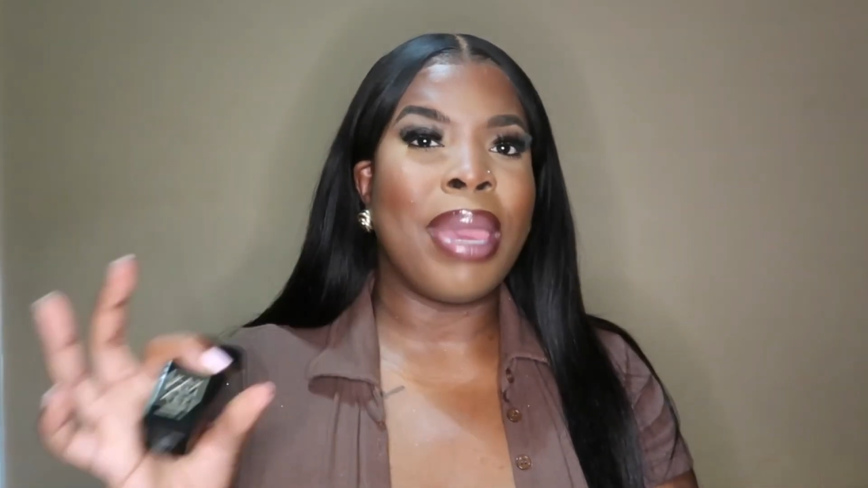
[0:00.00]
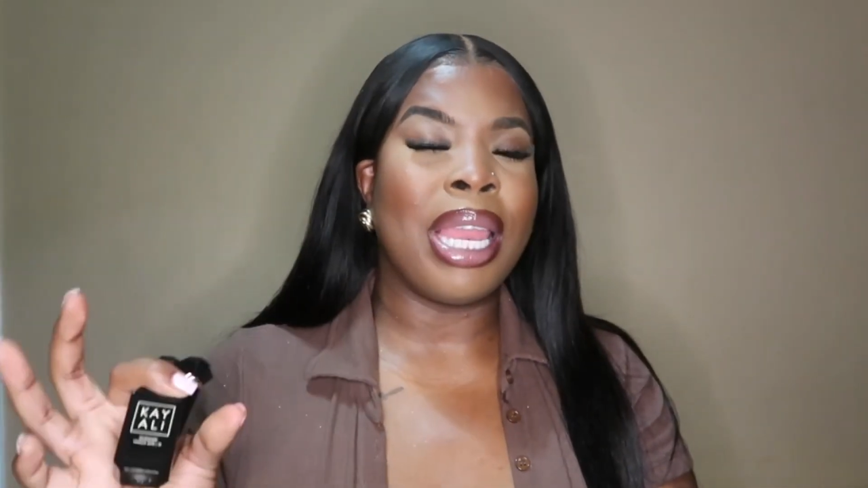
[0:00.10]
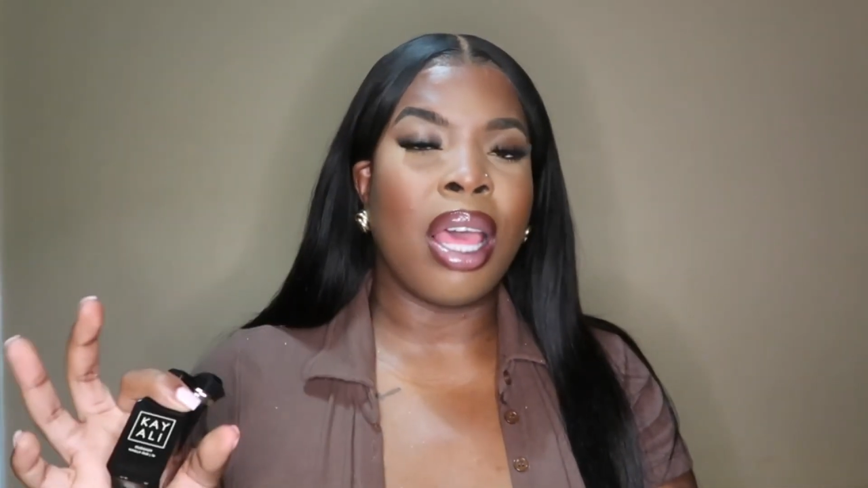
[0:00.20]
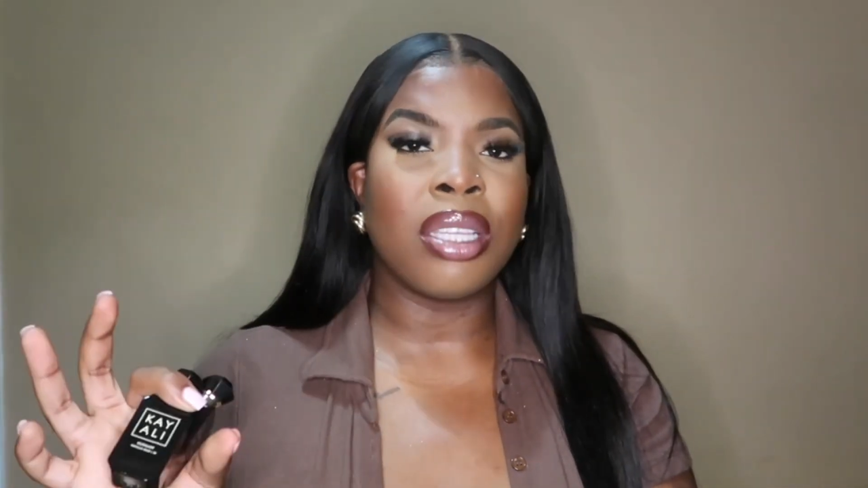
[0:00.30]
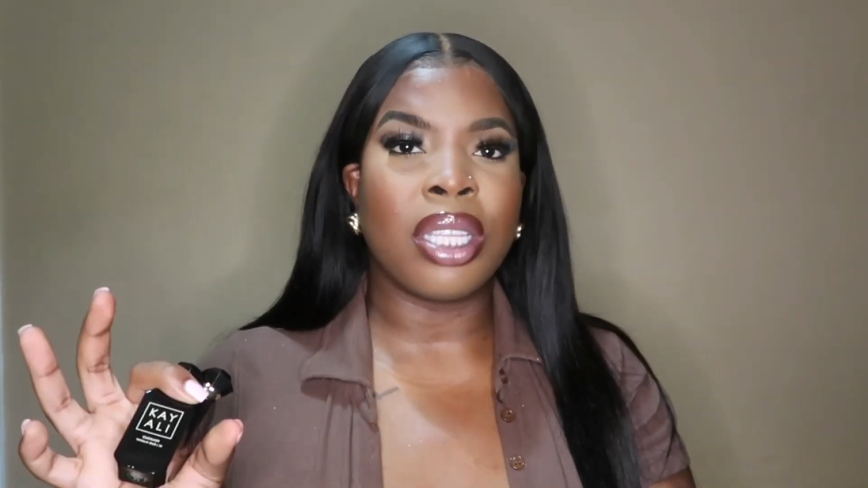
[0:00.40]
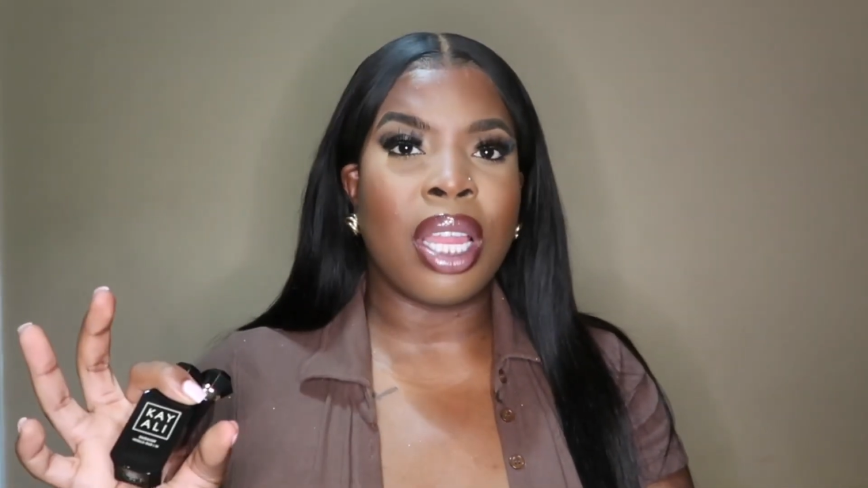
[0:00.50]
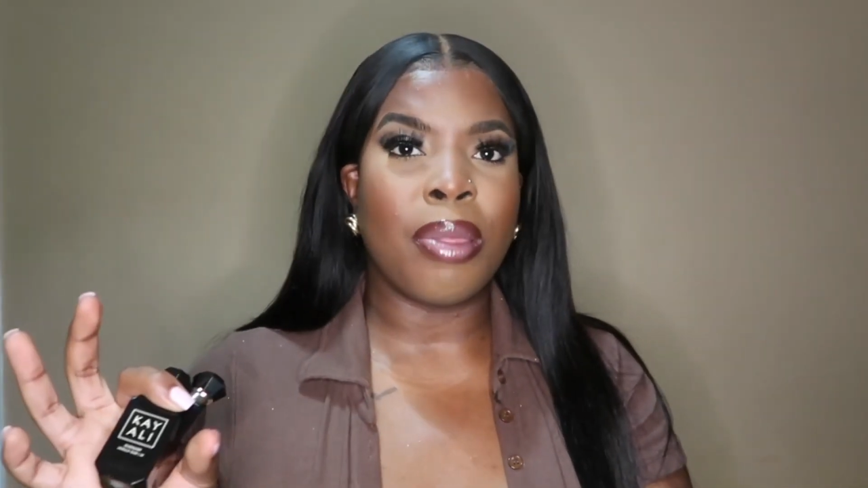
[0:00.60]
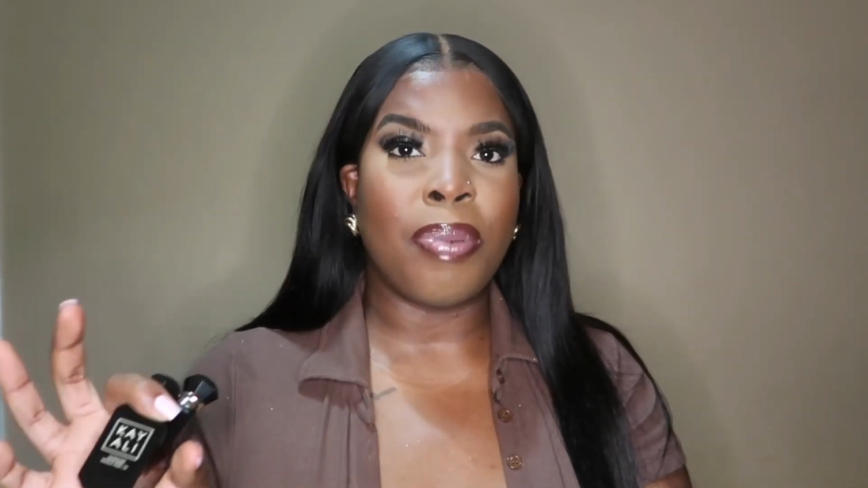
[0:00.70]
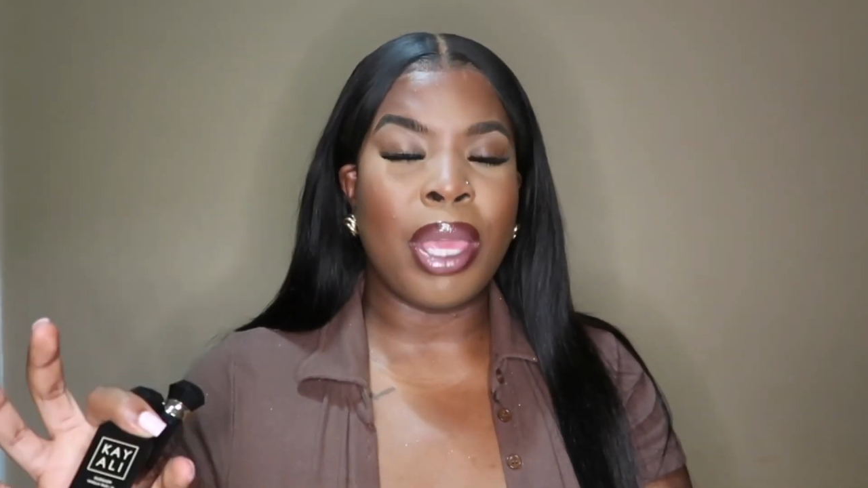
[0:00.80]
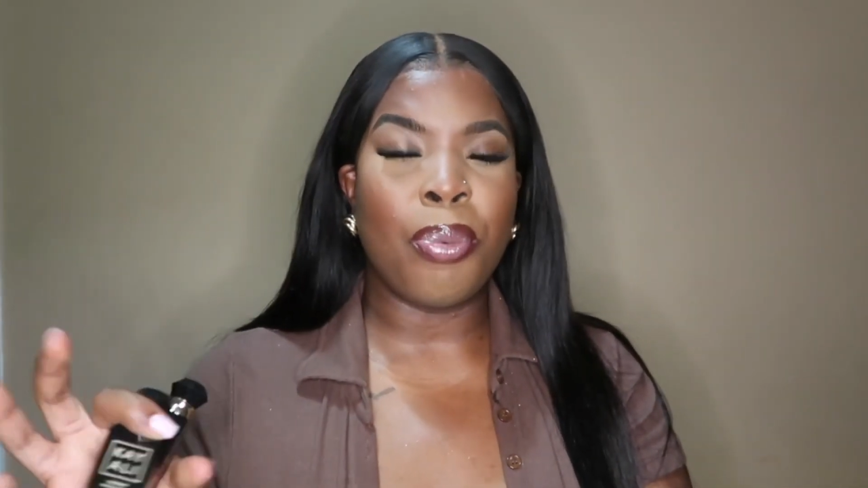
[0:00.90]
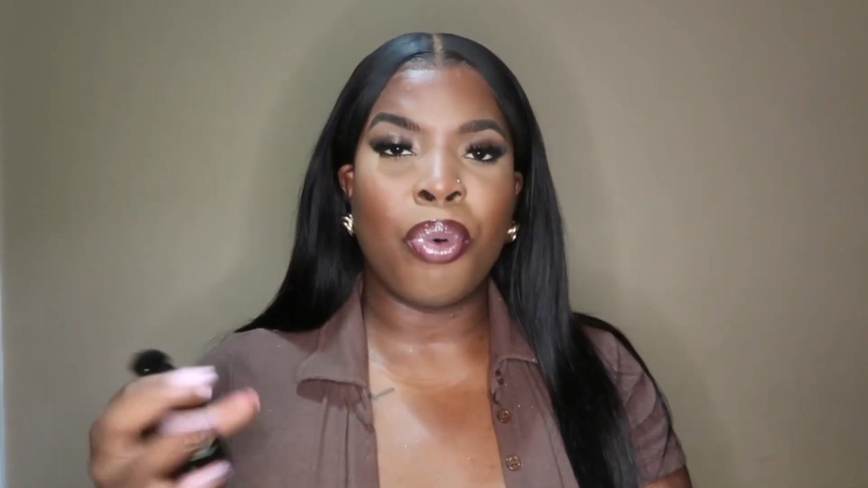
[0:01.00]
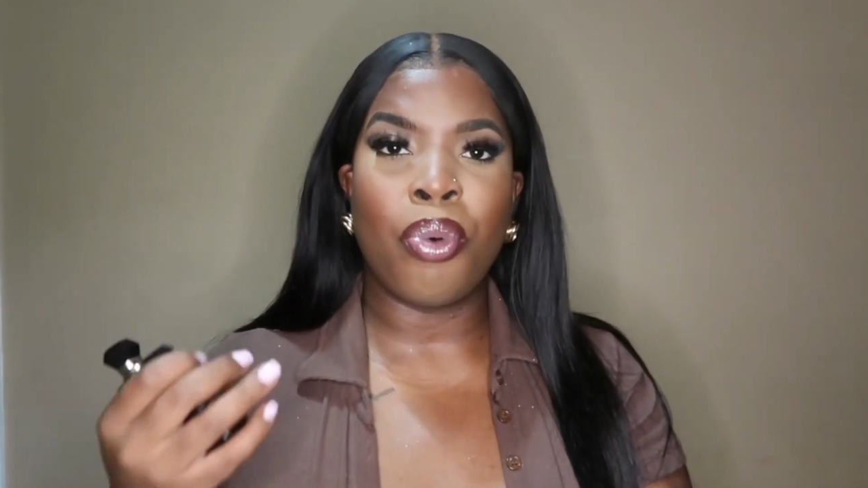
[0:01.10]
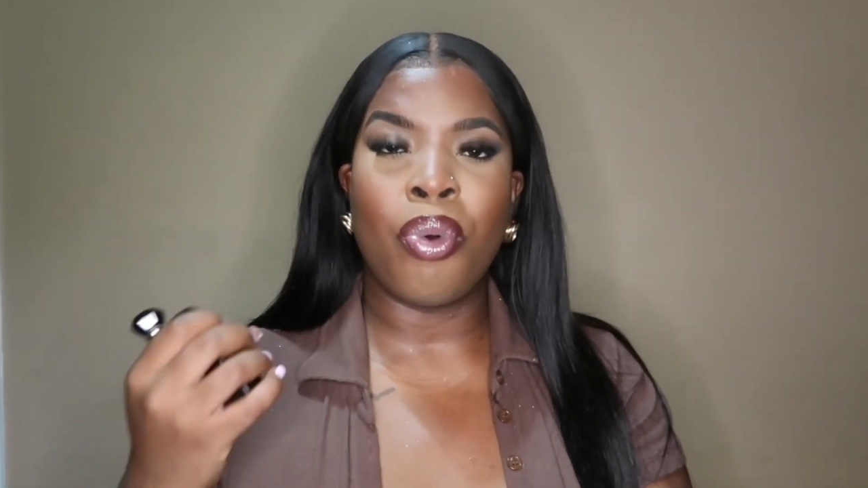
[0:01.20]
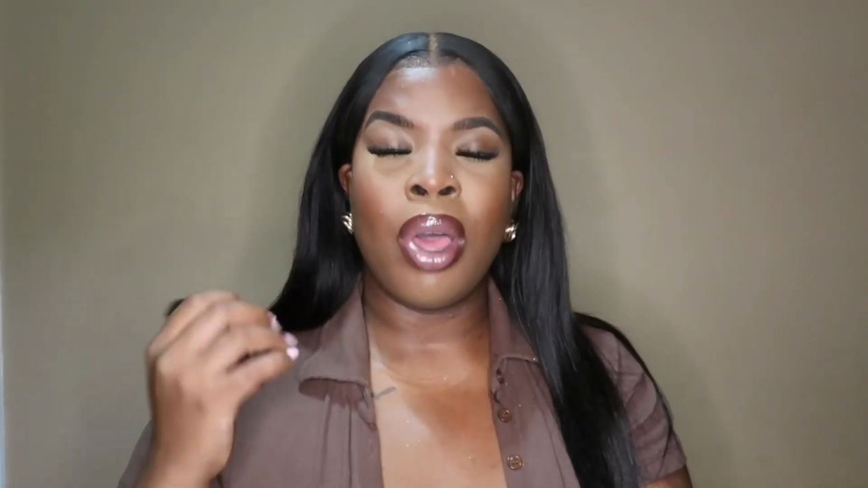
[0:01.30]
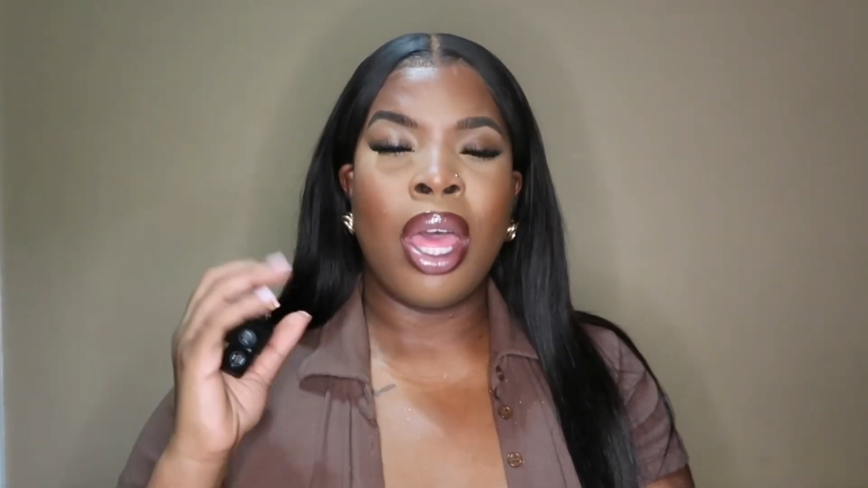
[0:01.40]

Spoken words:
may last on other people